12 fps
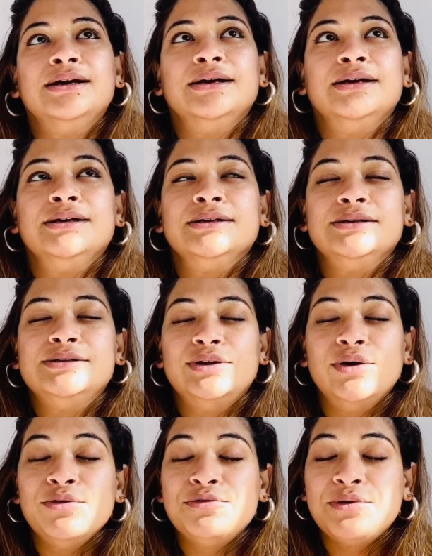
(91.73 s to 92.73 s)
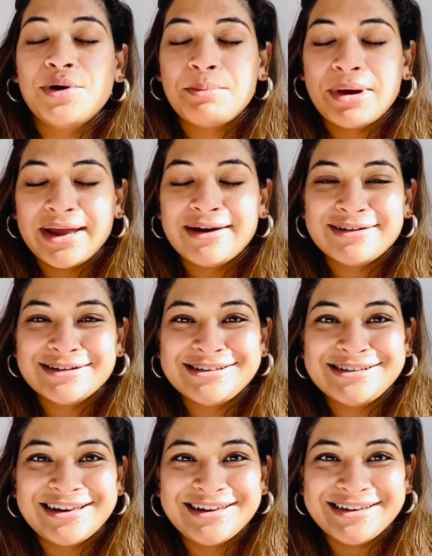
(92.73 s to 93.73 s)
So for my earth
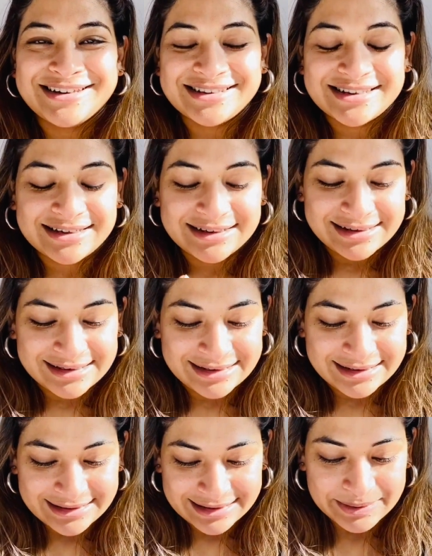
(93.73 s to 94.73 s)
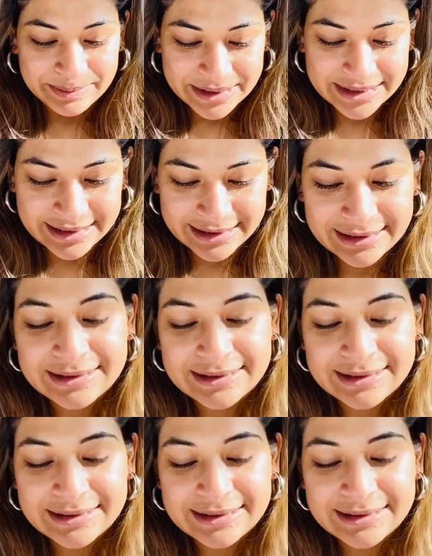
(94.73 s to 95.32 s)
signs, let me see.